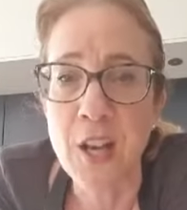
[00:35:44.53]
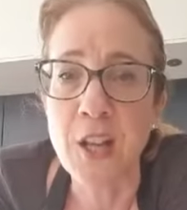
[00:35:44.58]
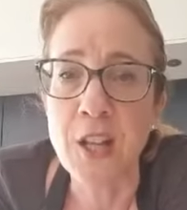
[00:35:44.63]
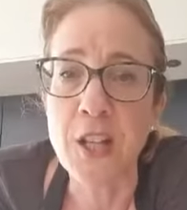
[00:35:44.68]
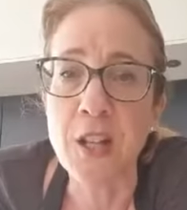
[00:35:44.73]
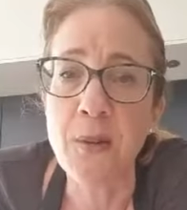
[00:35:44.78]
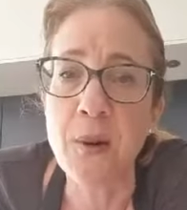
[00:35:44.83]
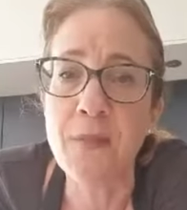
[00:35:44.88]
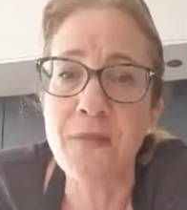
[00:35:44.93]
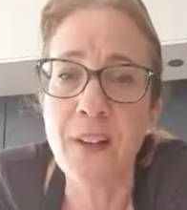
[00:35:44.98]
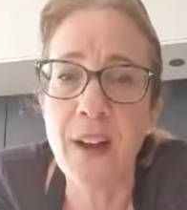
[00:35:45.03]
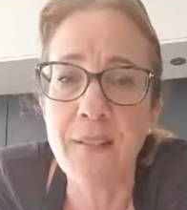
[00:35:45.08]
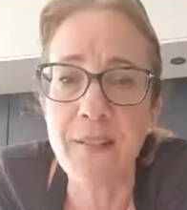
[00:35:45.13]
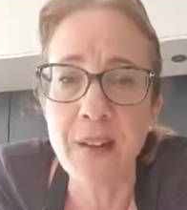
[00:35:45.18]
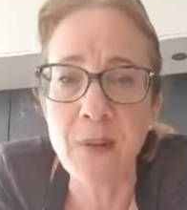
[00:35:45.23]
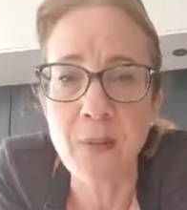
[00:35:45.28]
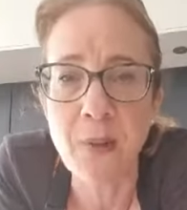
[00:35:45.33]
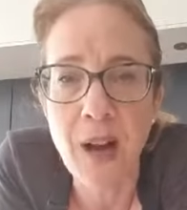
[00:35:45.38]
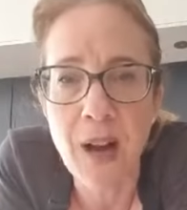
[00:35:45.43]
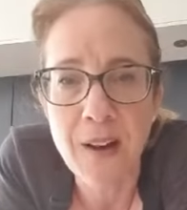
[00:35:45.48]
You are very
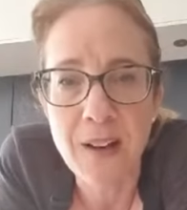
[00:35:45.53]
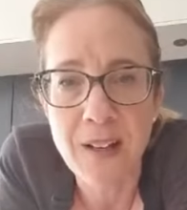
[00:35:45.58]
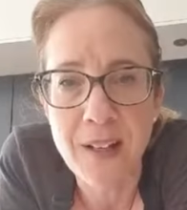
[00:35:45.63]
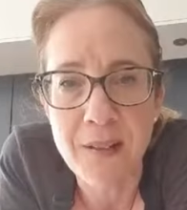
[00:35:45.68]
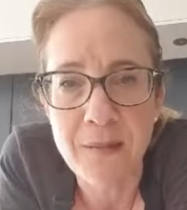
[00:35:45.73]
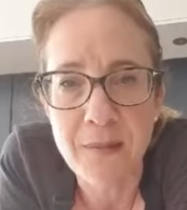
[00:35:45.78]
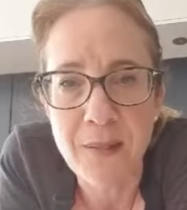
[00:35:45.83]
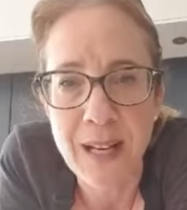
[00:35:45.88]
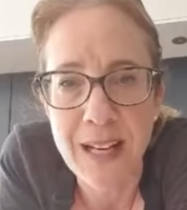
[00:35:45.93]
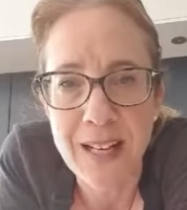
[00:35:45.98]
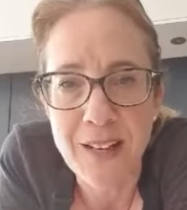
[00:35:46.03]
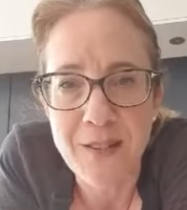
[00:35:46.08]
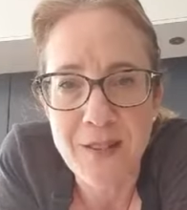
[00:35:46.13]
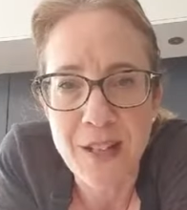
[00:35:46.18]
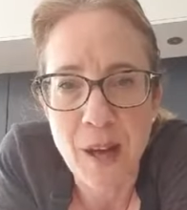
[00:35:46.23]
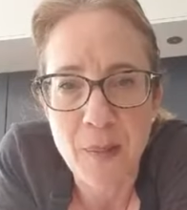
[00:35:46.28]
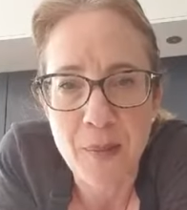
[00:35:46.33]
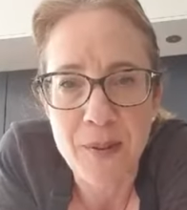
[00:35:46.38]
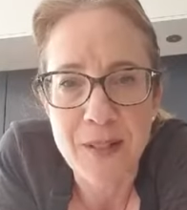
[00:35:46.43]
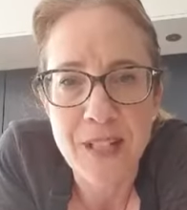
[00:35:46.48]
welcome, Millie. You
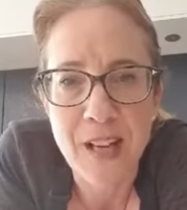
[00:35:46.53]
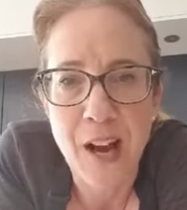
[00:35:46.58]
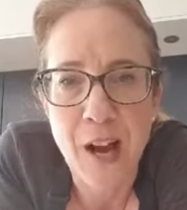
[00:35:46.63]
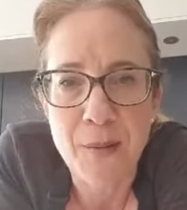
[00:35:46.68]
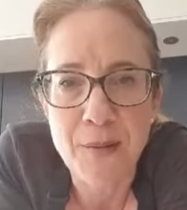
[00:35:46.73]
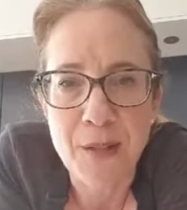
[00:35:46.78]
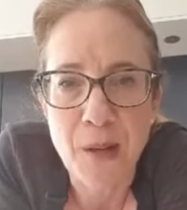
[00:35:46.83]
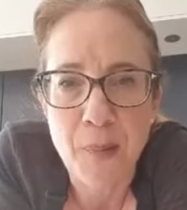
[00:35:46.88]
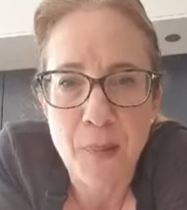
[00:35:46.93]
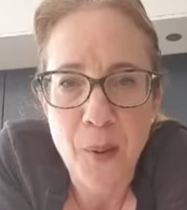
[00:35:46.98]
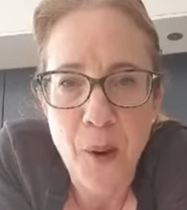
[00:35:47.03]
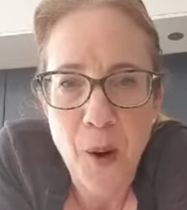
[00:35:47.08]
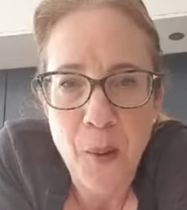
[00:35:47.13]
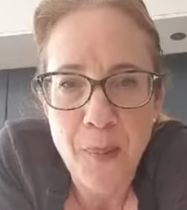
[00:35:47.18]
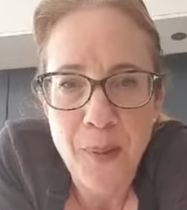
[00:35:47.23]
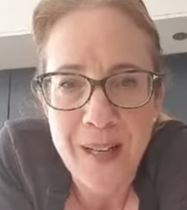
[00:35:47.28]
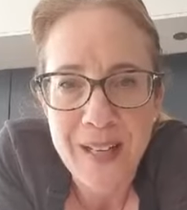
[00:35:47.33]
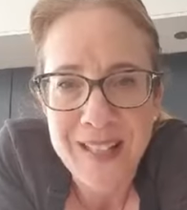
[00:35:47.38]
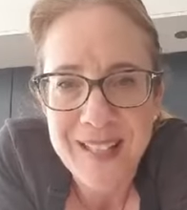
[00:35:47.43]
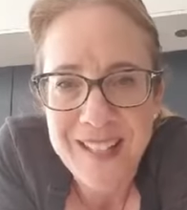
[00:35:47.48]
doubled up. So
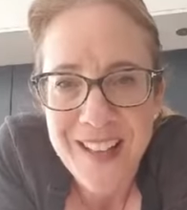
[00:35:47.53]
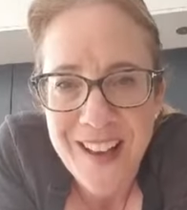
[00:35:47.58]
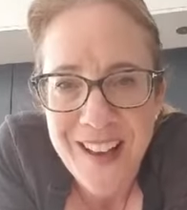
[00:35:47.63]
Poppy's...